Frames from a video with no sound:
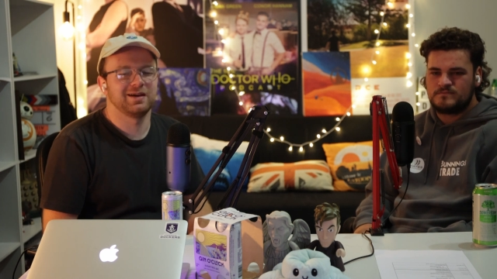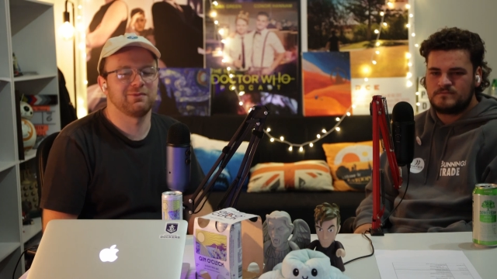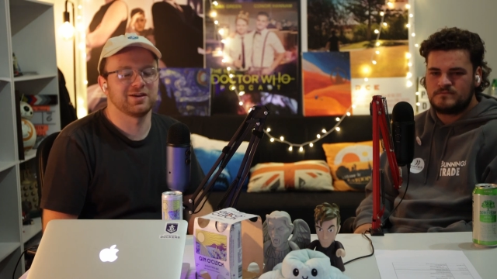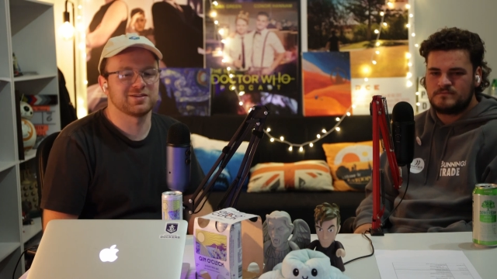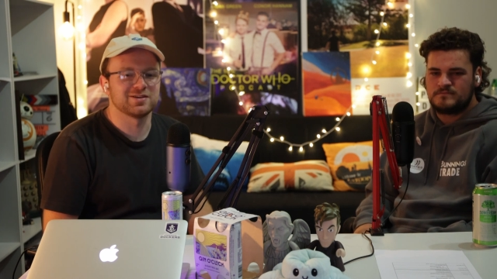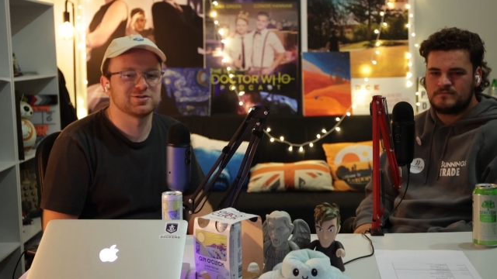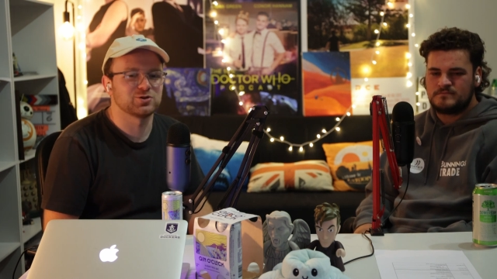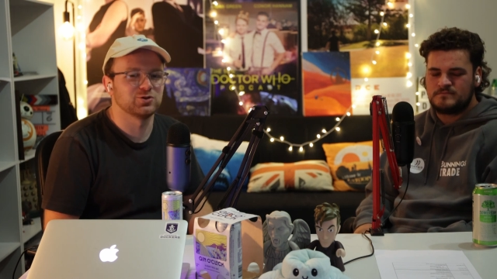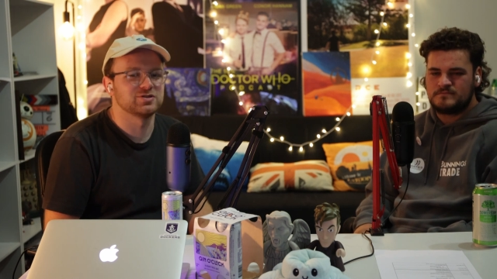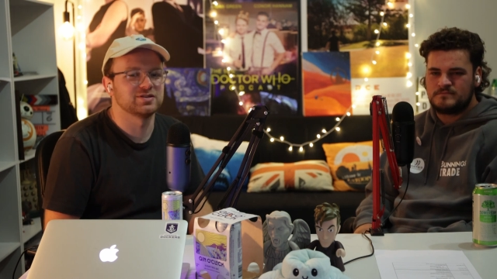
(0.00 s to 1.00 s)
Speaker 1: I'm like, there's
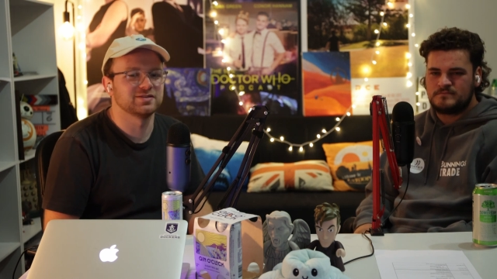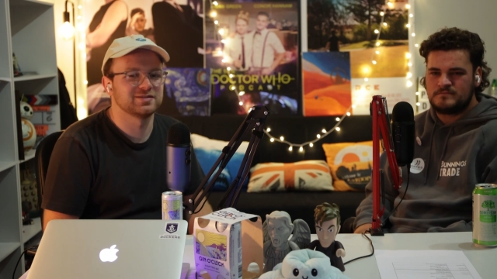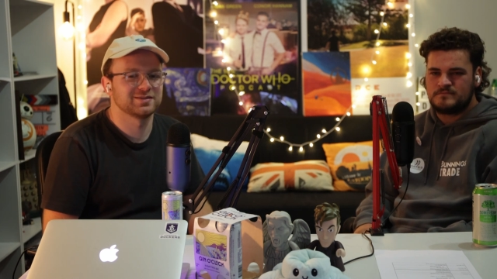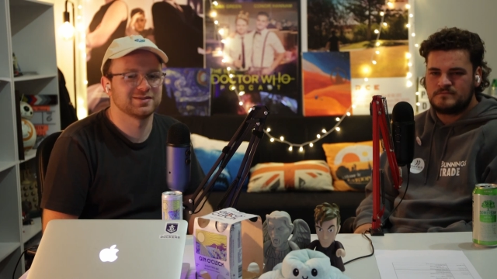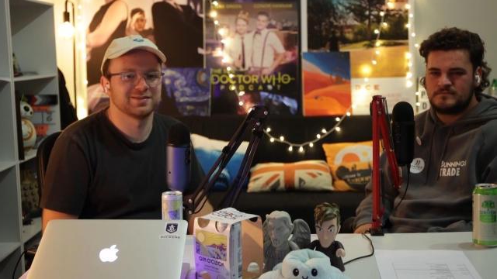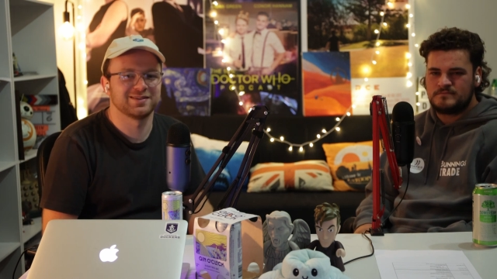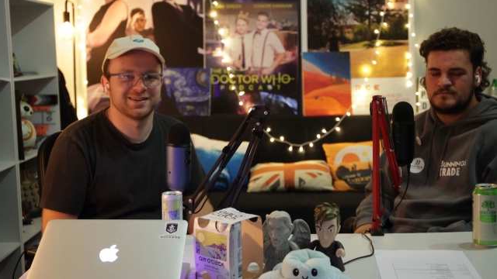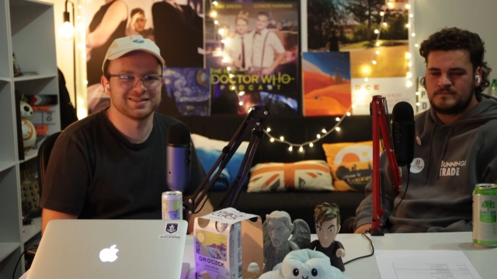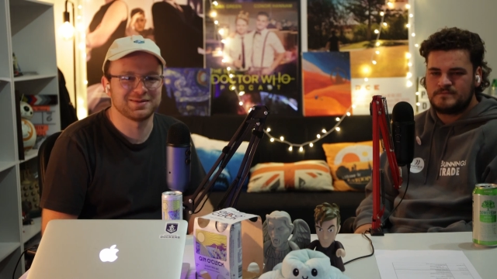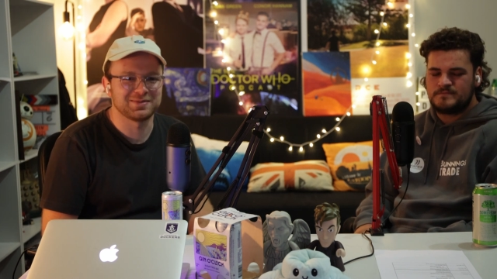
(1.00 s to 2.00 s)
choices.
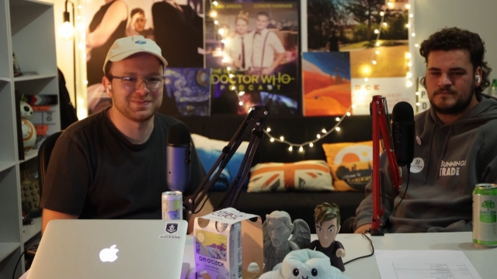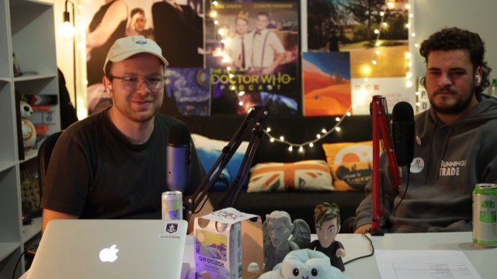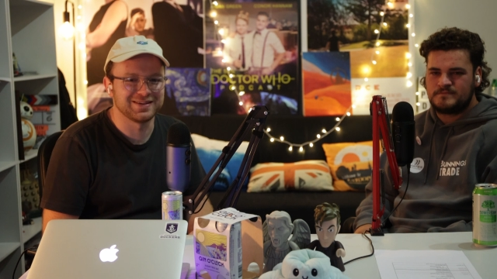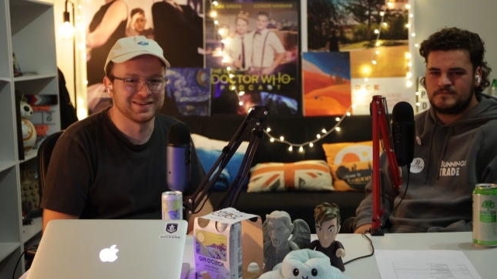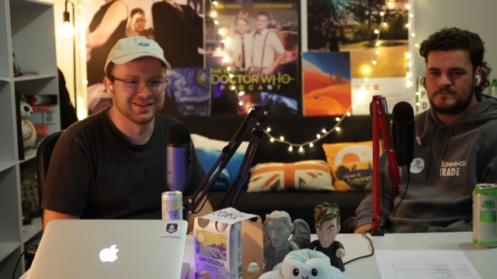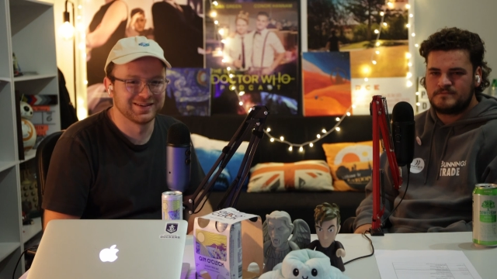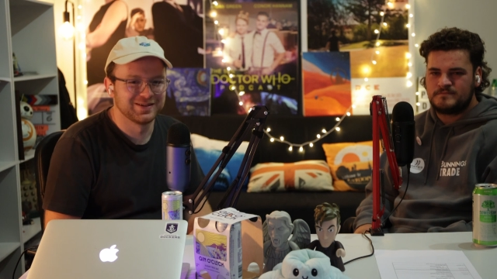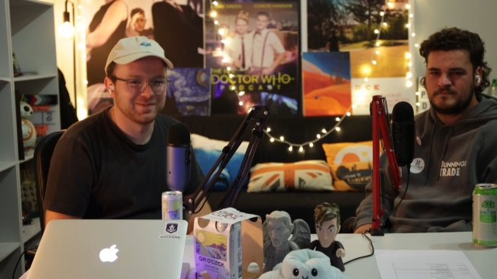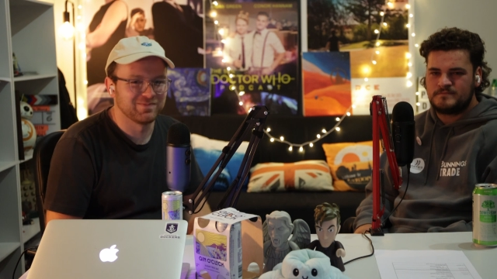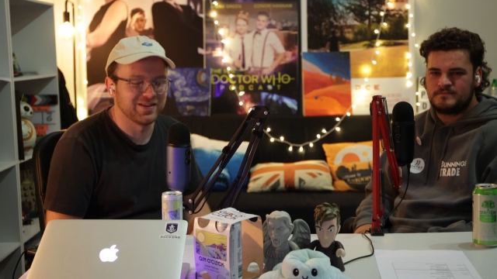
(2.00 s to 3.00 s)
There's Let Me Be.
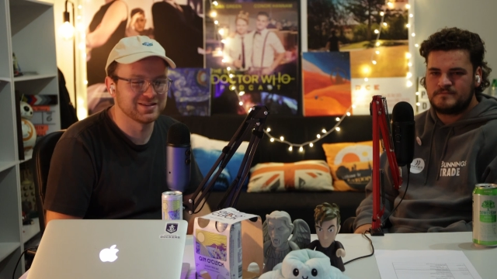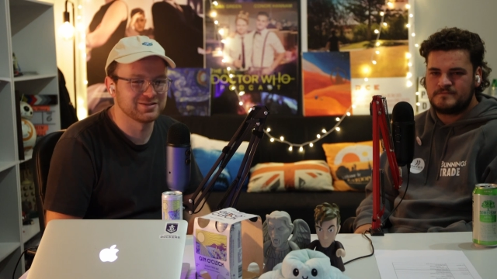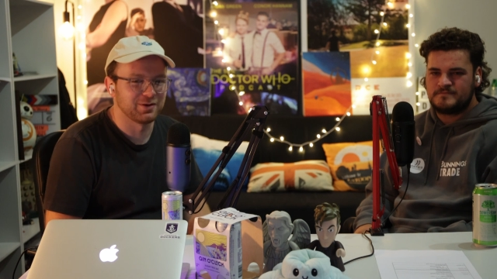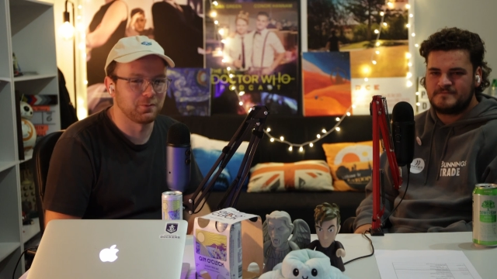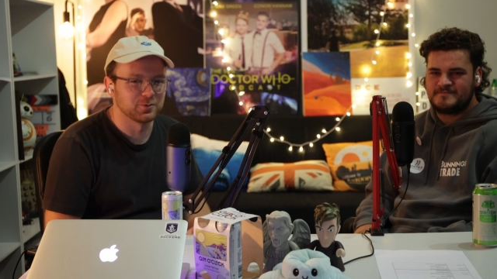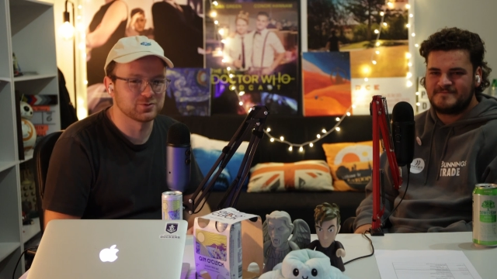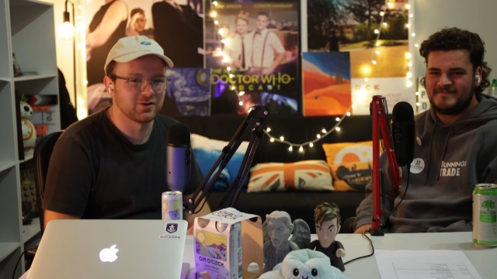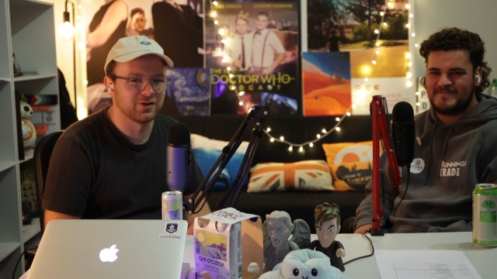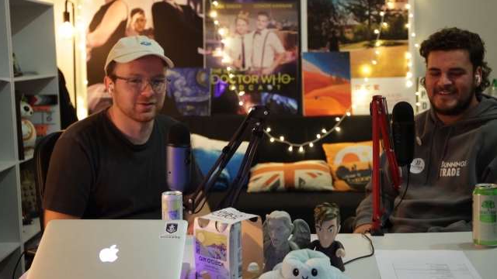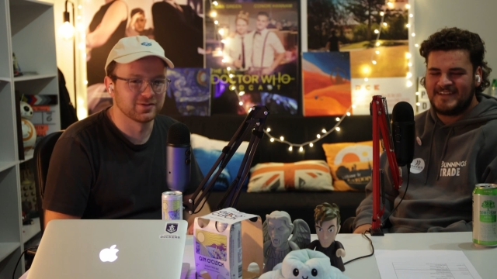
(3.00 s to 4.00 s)
There's The Robin Was
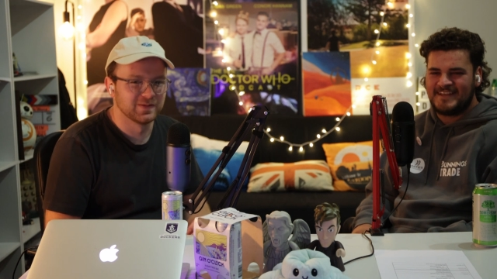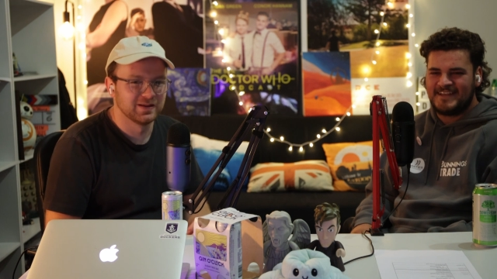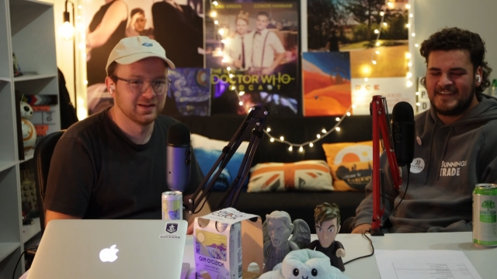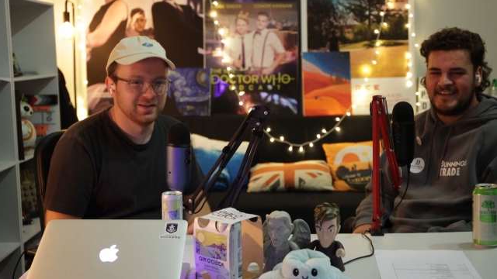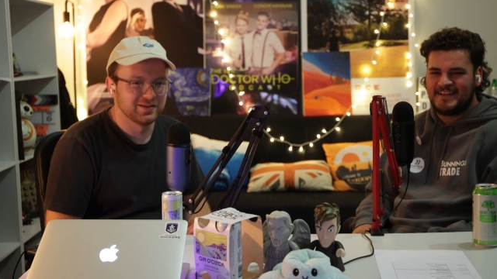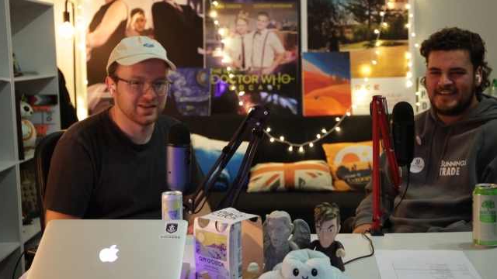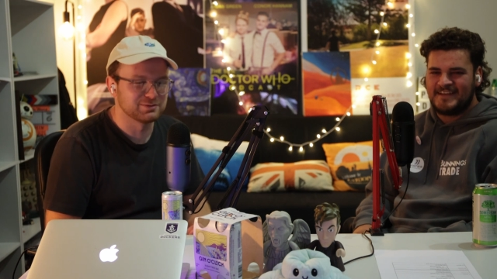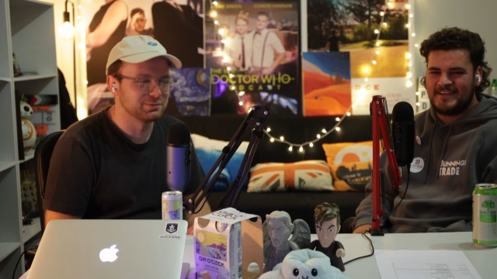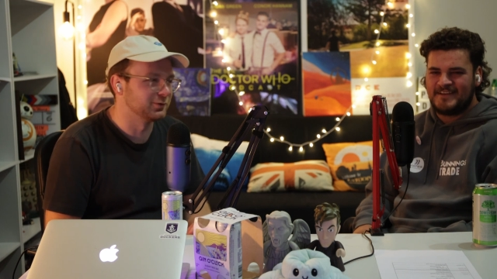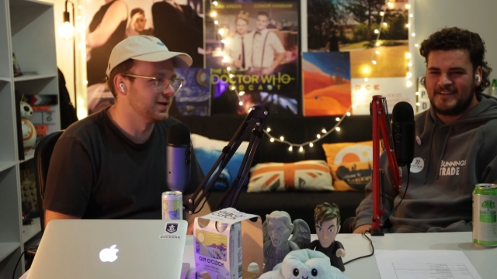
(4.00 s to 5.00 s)
Wrong.
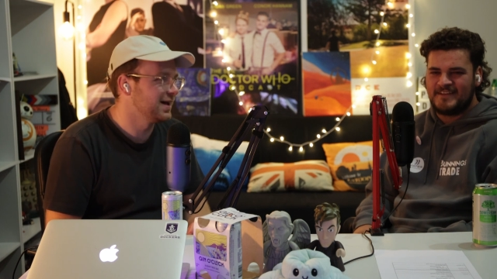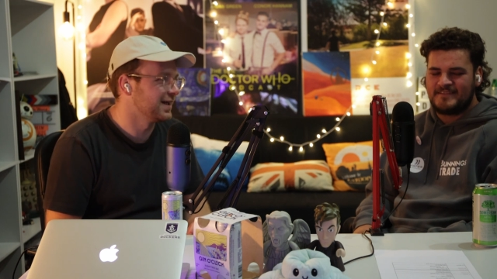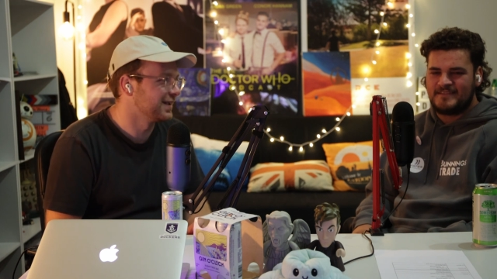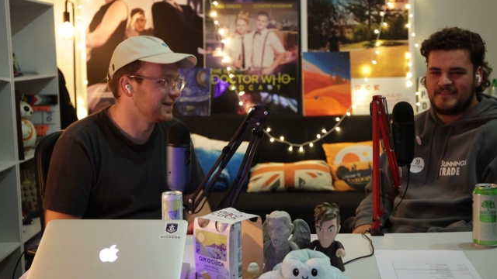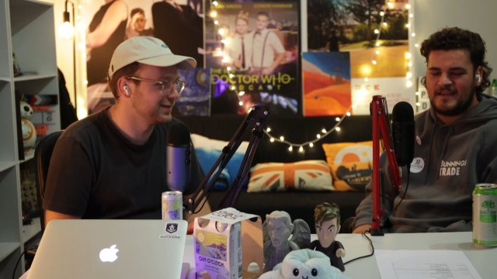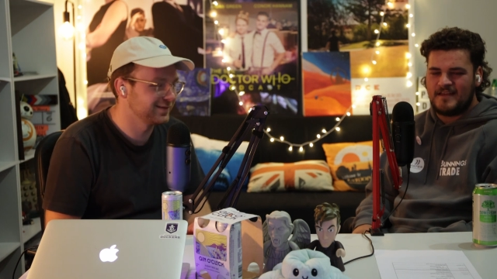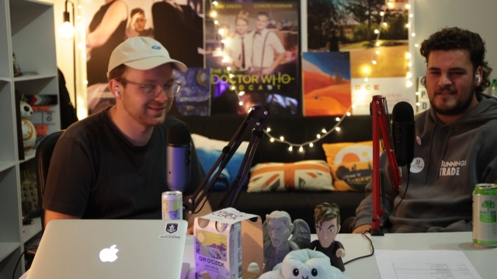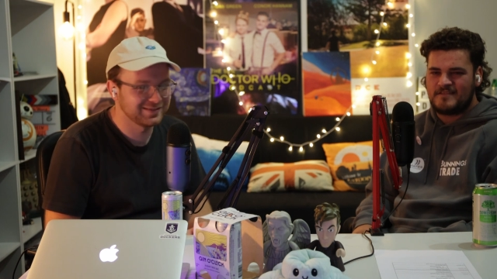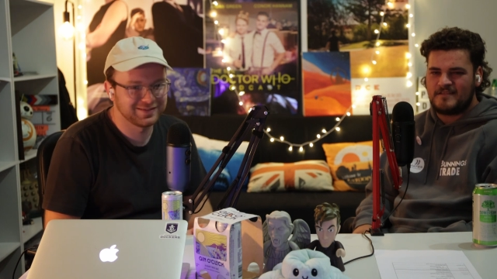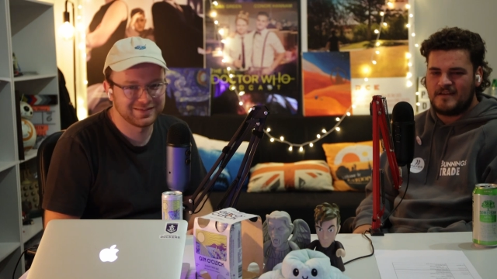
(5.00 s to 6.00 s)
There's Bill Nighy.
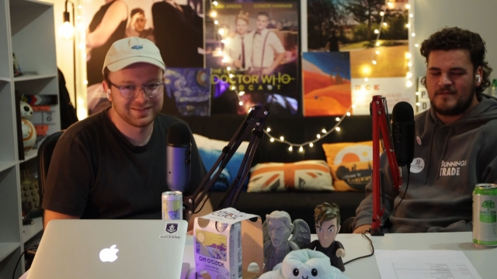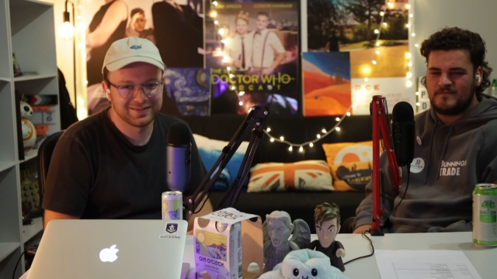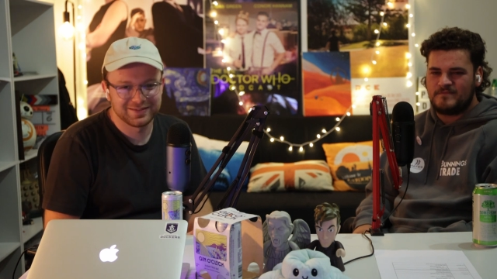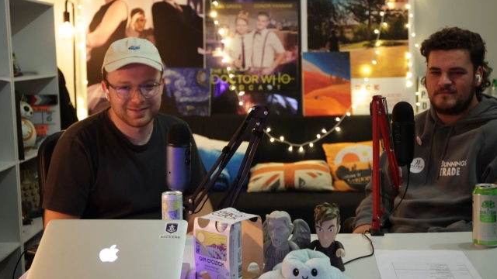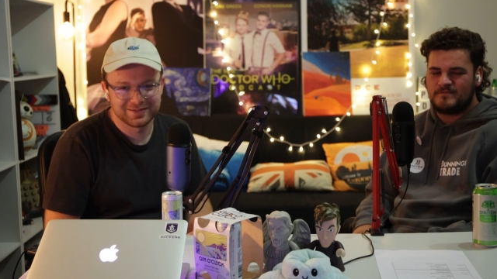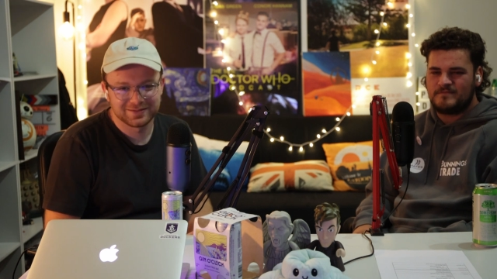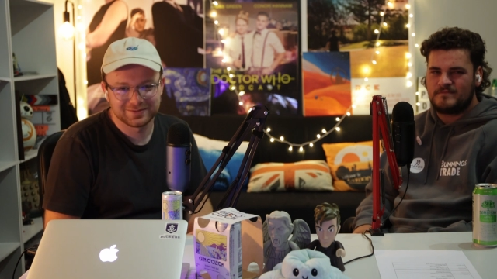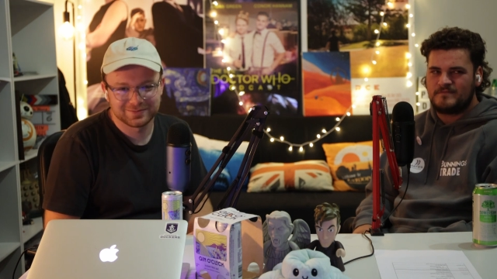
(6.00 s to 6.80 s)
There's um,